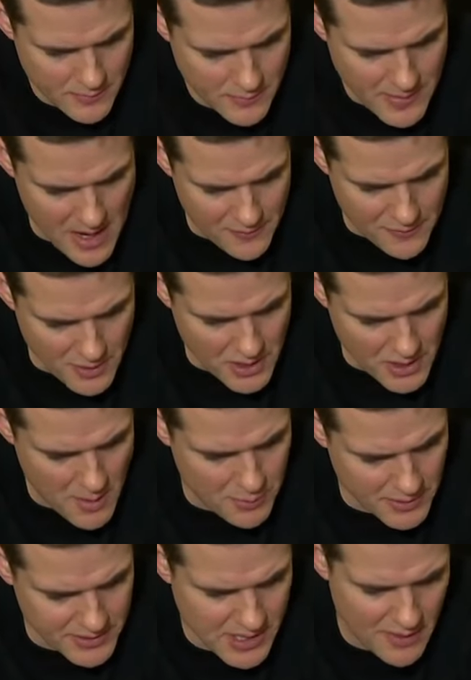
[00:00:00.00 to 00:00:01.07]
After a couple
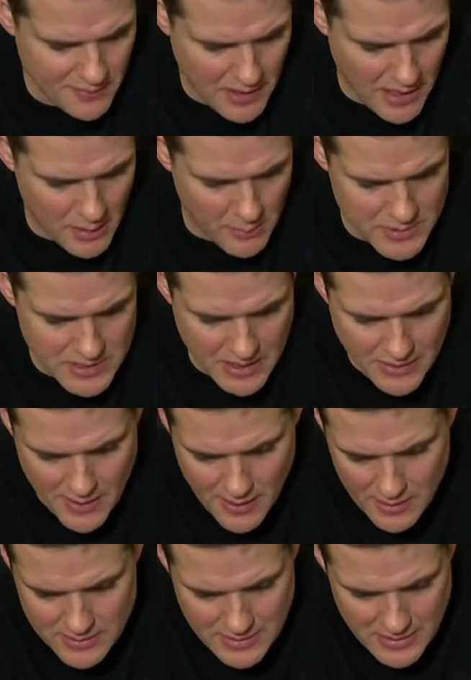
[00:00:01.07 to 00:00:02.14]
of tough games, I thought
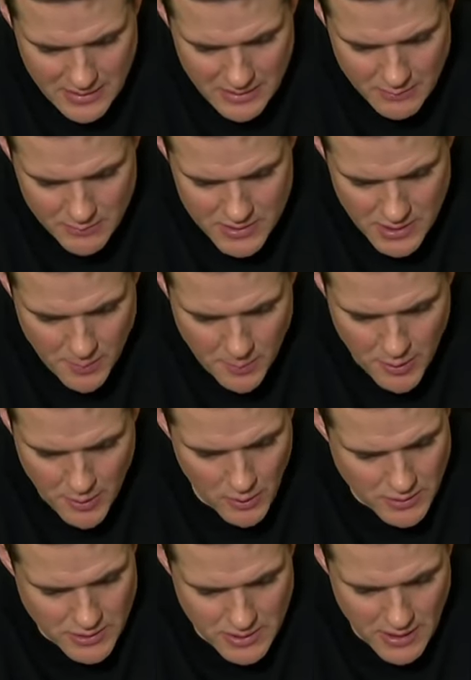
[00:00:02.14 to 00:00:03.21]
our team's
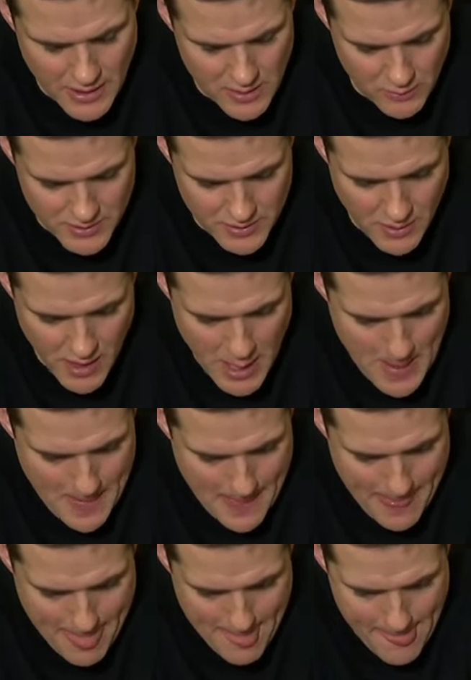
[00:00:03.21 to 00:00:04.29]
approach tonight was great.
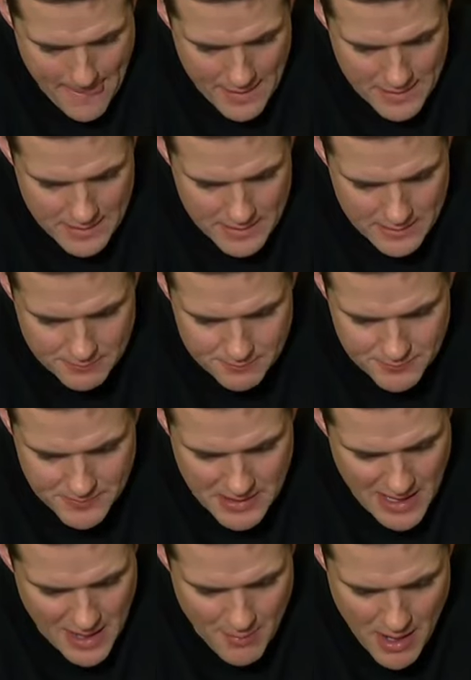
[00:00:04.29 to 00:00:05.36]

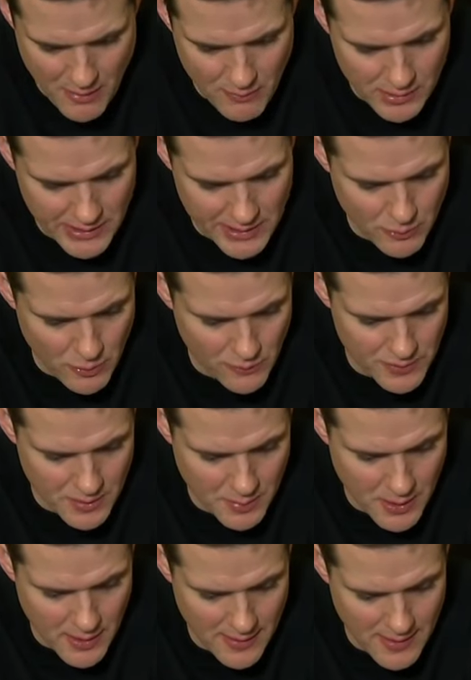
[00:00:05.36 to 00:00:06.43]
Came out really moving the
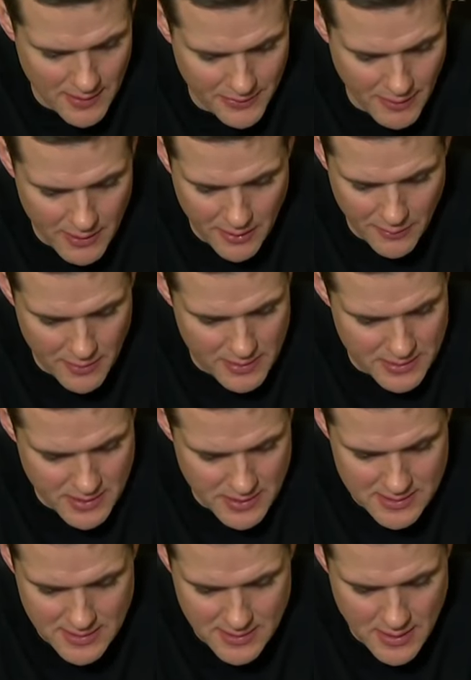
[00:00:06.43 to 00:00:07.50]
ball, had 33
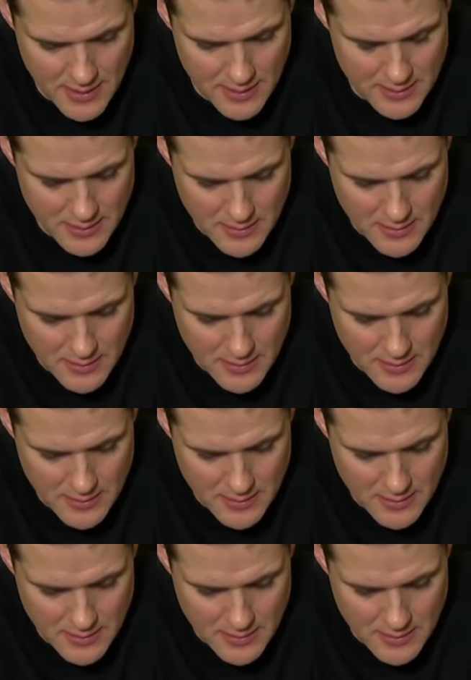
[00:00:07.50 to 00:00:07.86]
assists tonight.